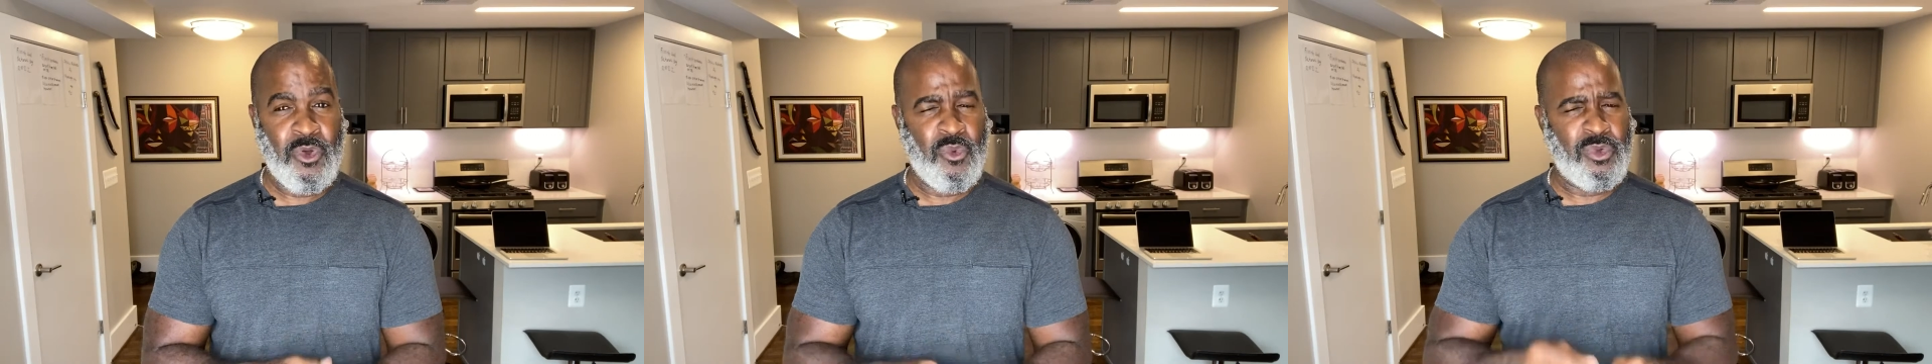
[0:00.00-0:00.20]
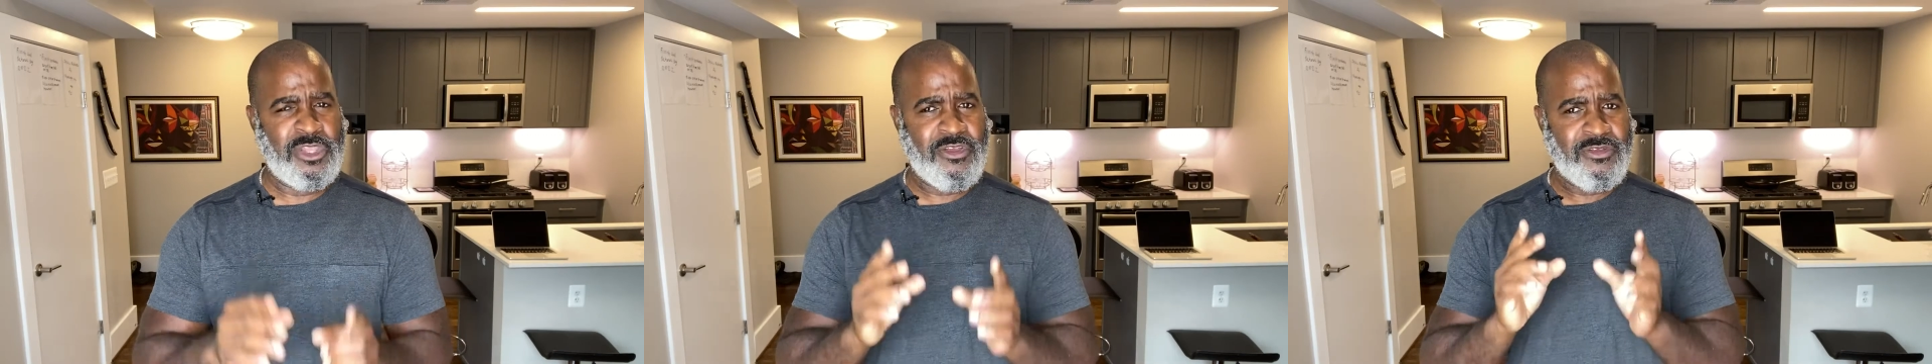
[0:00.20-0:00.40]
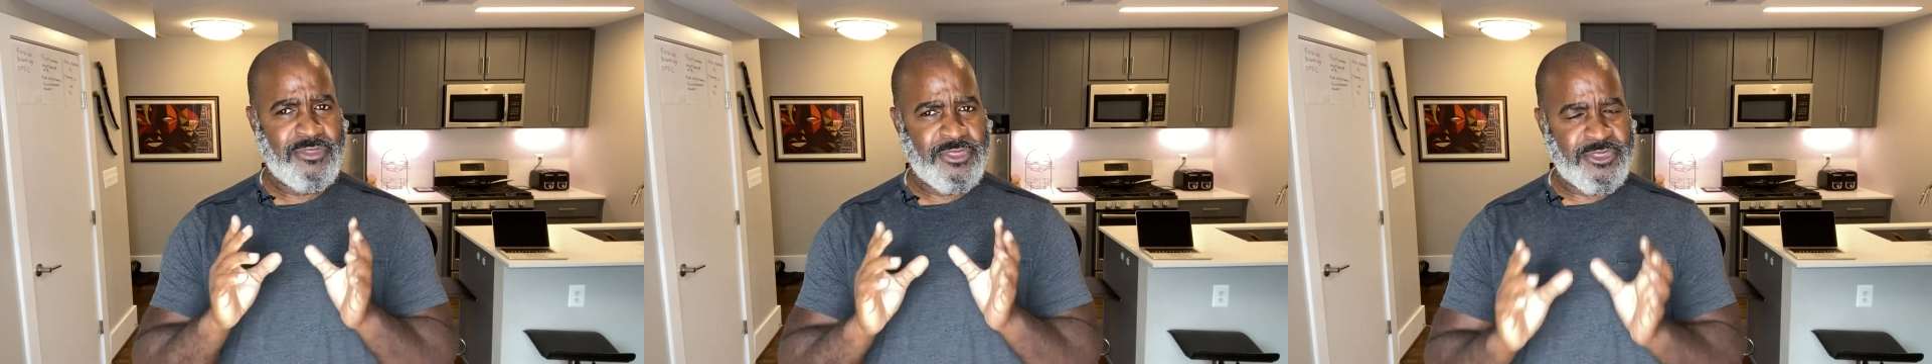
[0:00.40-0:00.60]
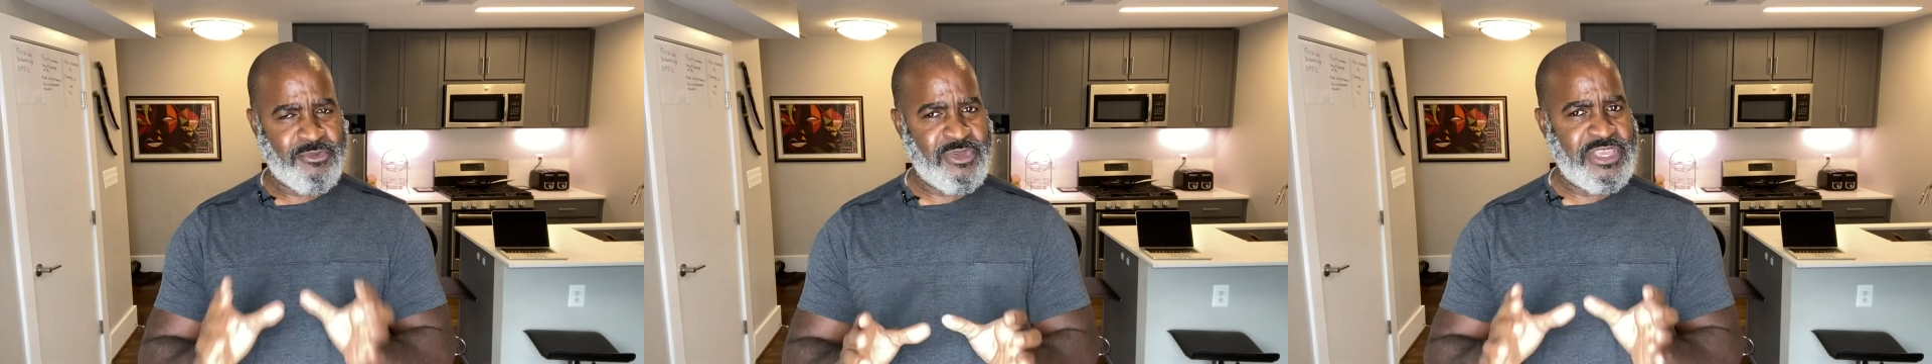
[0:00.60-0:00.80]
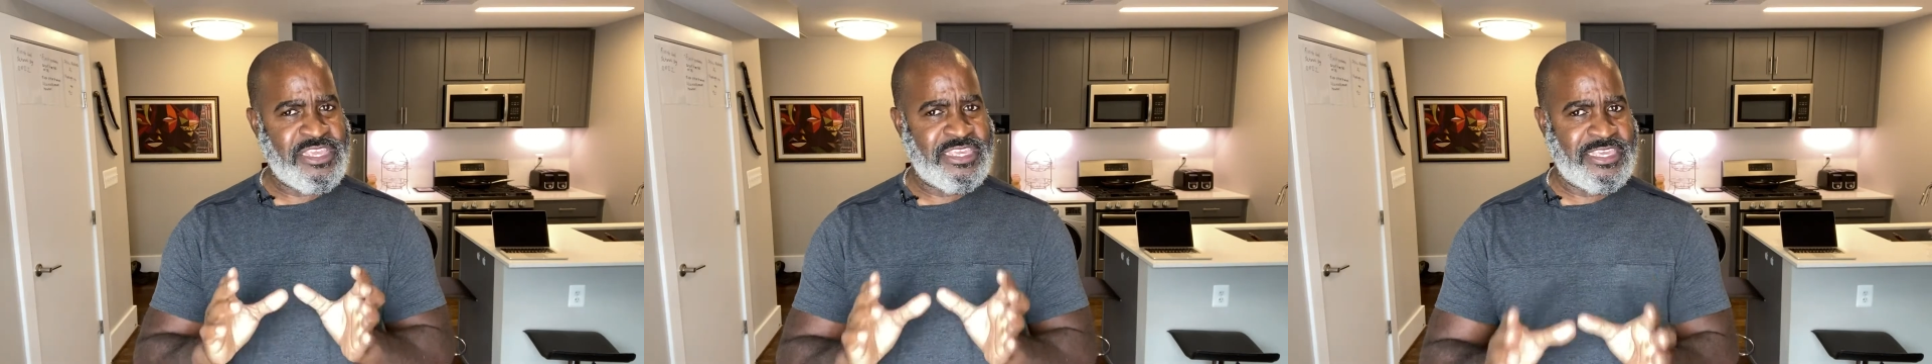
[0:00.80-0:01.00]
Well, there are
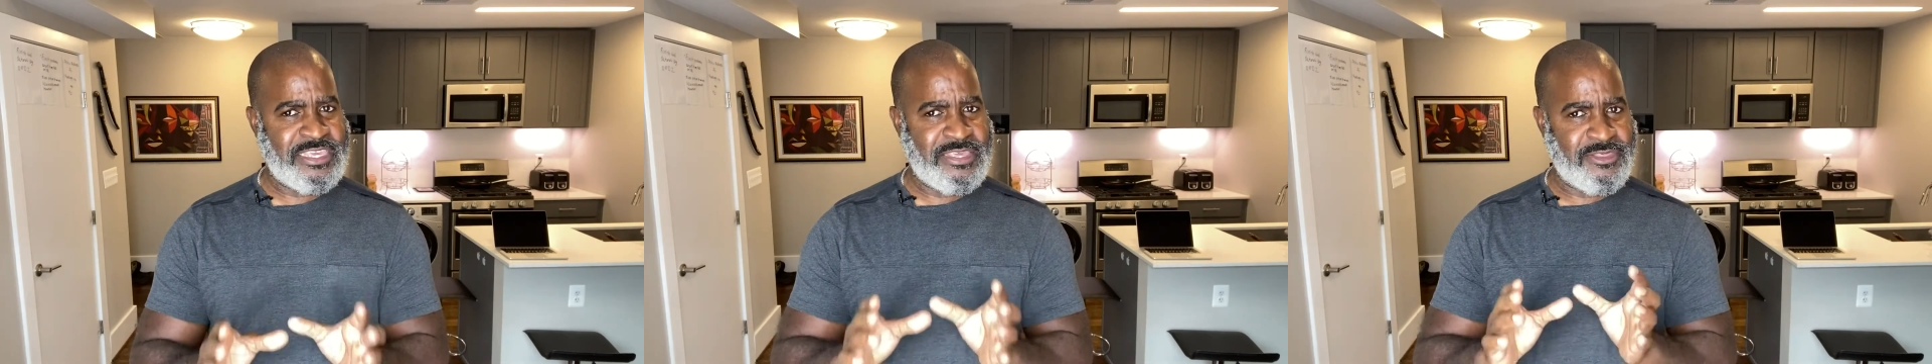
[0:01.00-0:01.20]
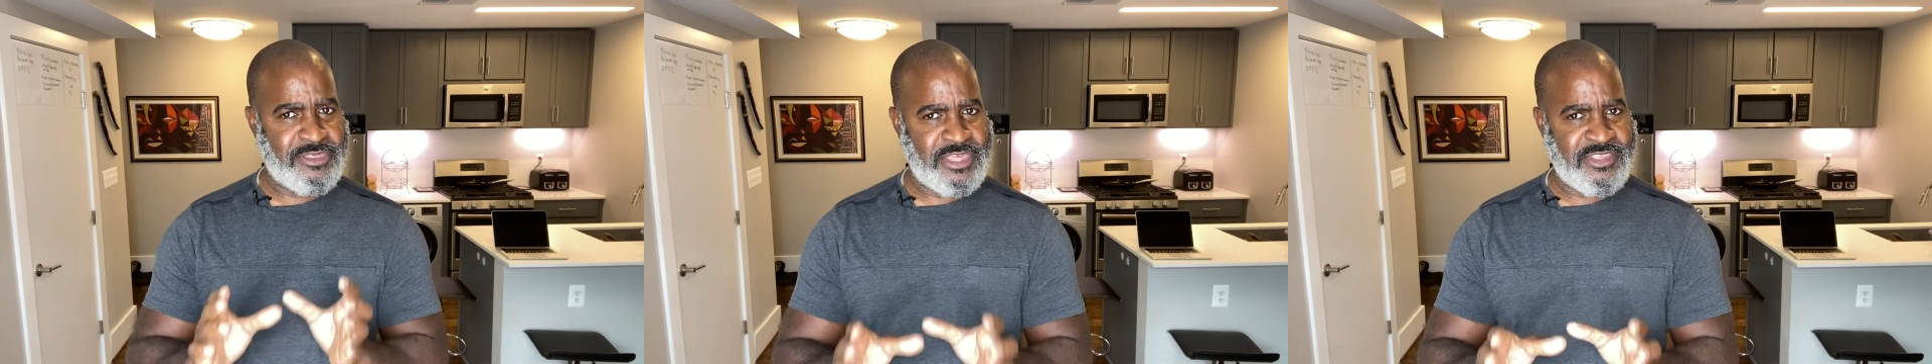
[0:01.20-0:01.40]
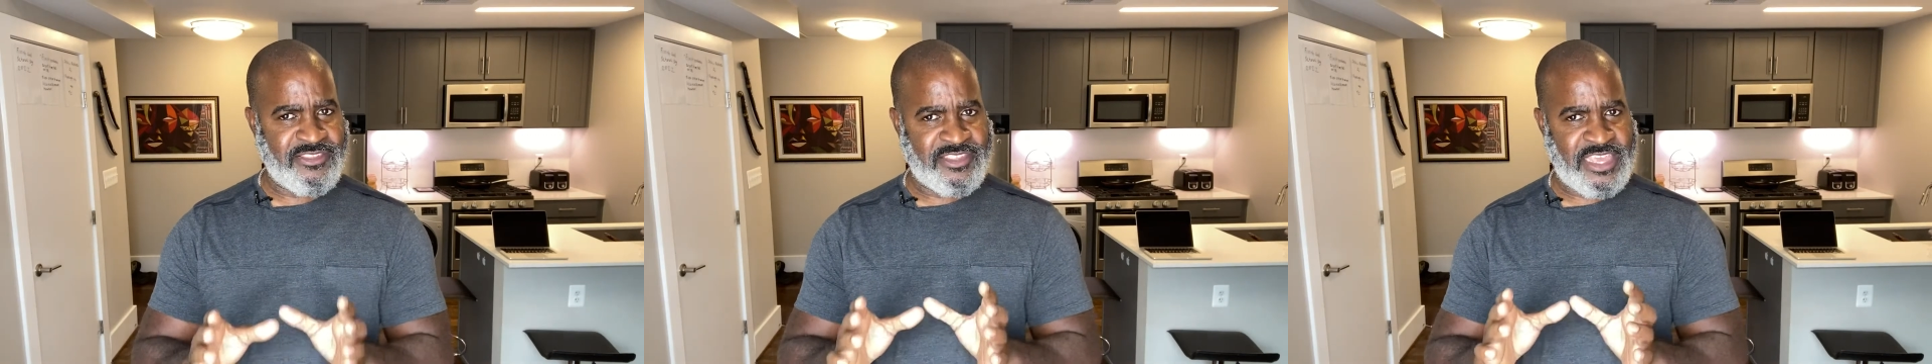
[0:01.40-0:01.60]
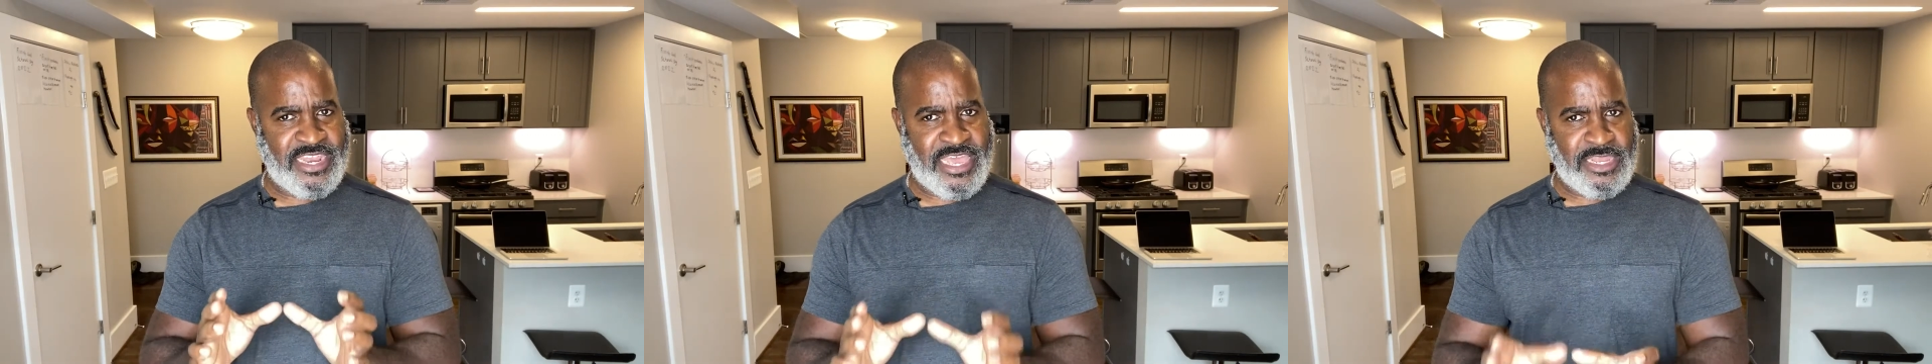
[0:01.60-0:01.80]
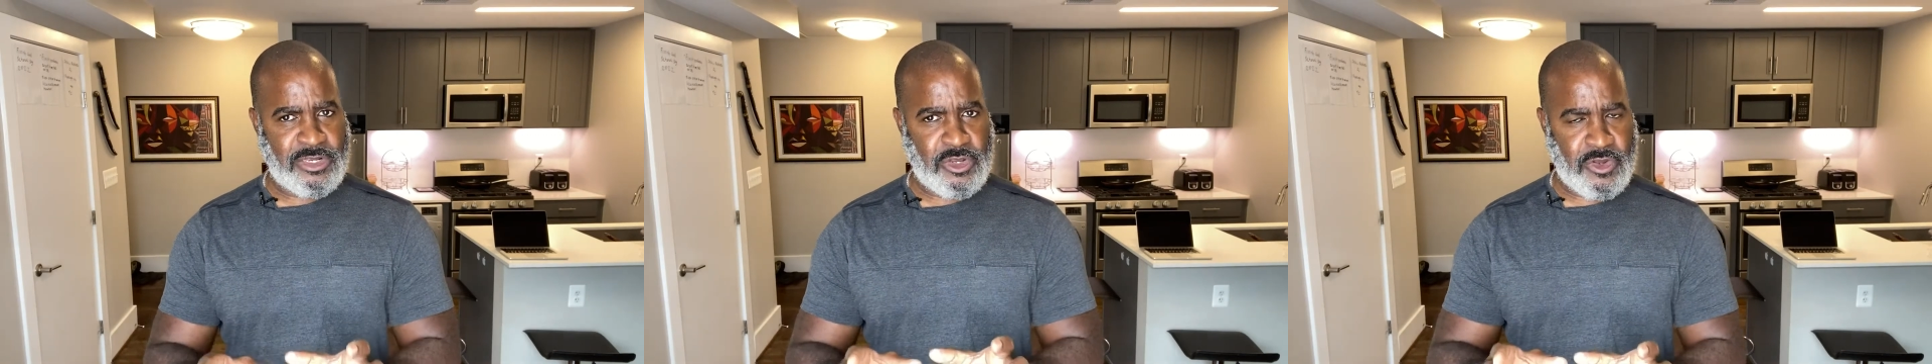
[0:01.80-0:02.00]
three key things that
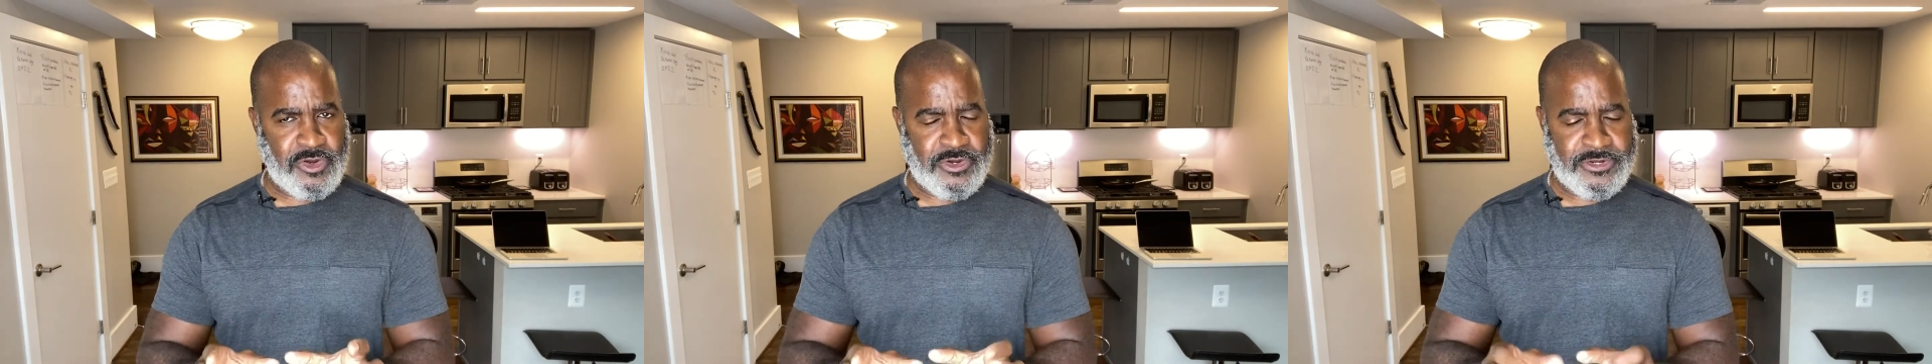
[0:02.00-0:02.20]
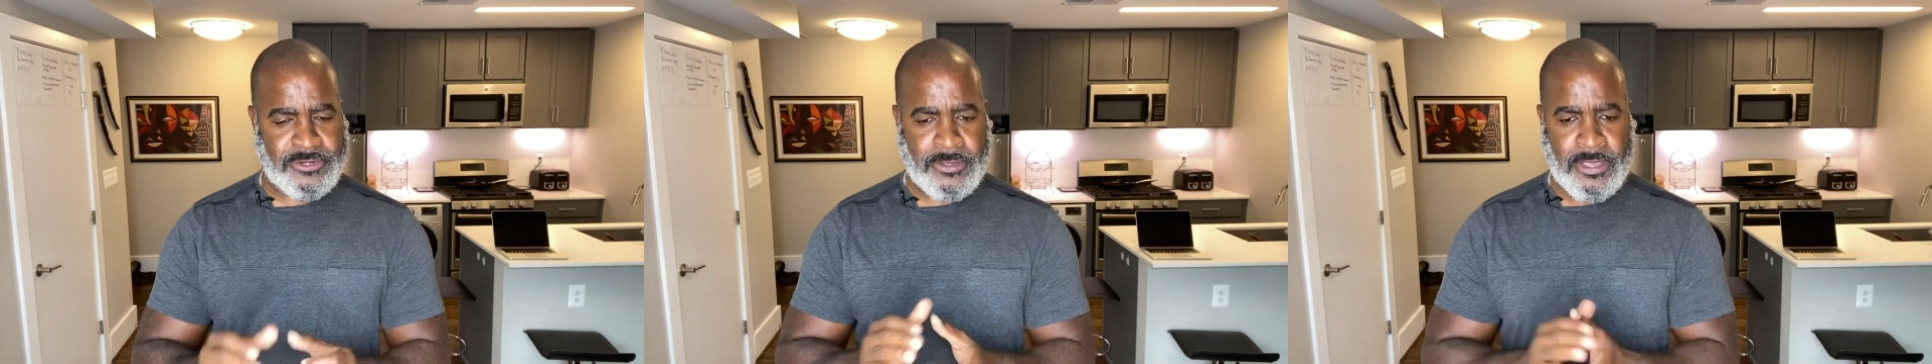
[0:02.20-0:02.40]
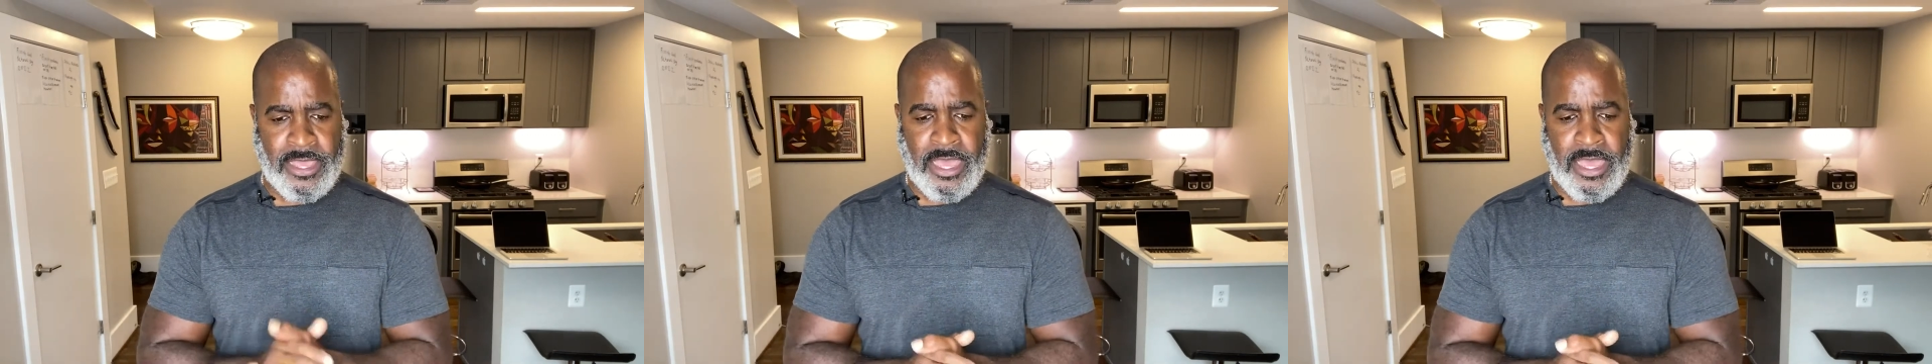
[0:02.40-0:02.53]
I learned.